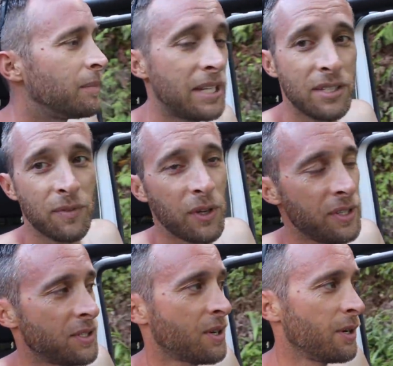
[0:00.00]
because of all
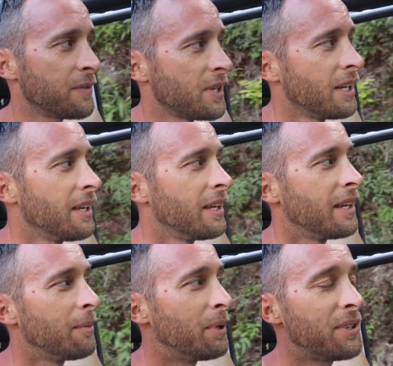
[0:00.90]
these curves
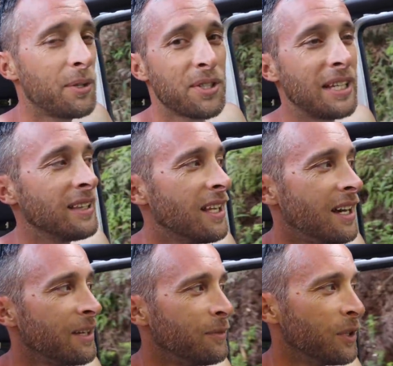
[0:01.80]
but there's a
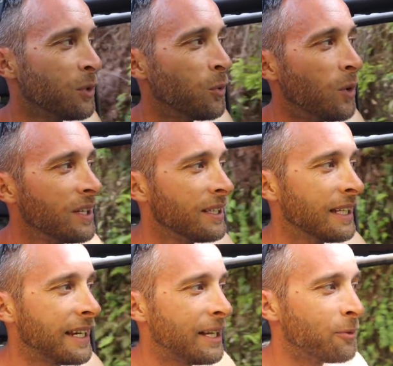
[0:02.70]
lot of little one
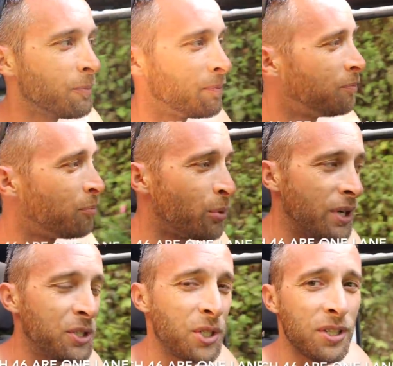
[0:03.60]
lane
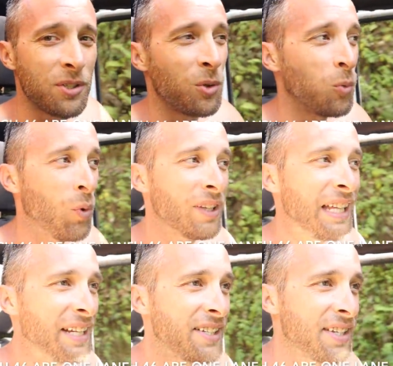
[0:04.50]
bridges or one
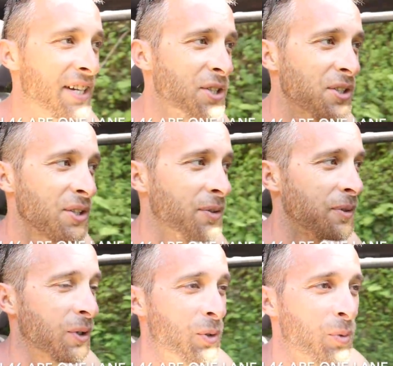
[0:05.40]
lane sections in the
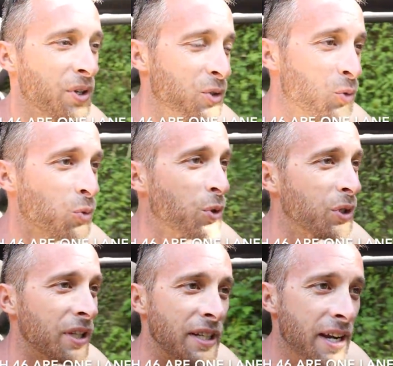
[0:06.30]
road where it's
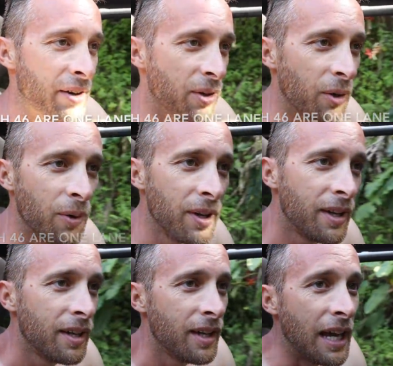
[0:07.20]
really narrow
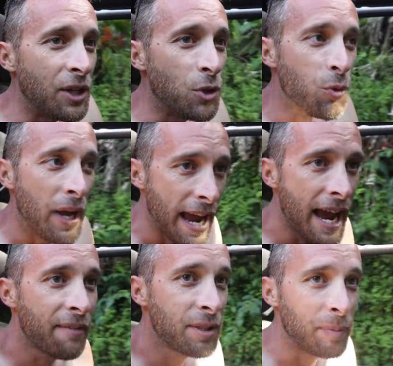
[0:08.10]
and you
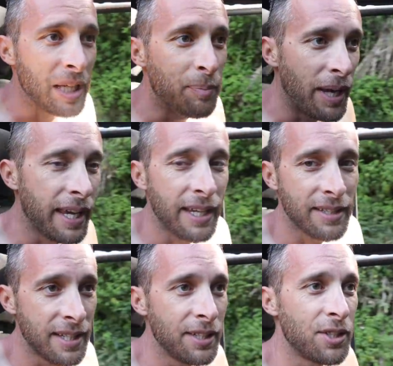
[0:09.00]
have to be paying
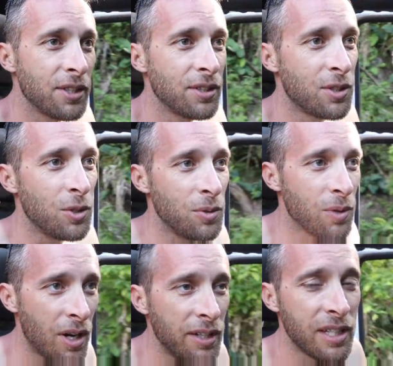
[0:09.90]
attention
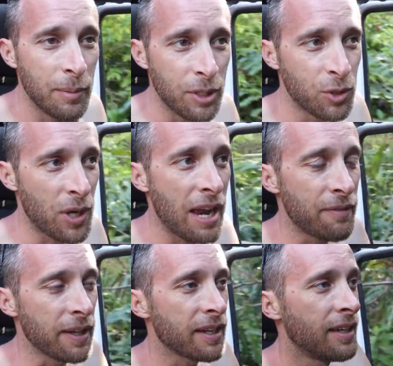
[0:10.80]
to oncoming
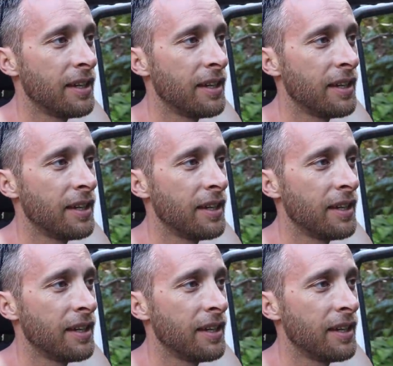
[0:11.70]
traffic.